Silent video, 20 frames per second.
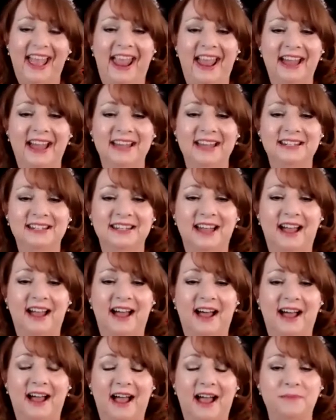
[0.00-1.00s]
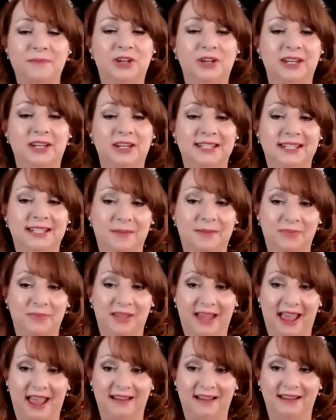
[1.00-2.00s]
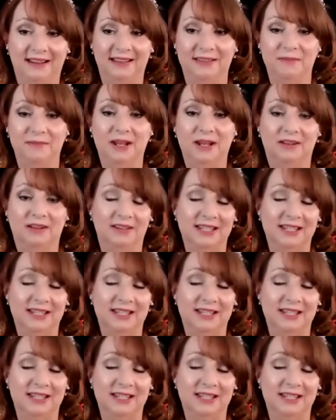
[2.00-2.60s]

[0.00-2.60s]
And I'm going to skip the gal in the middle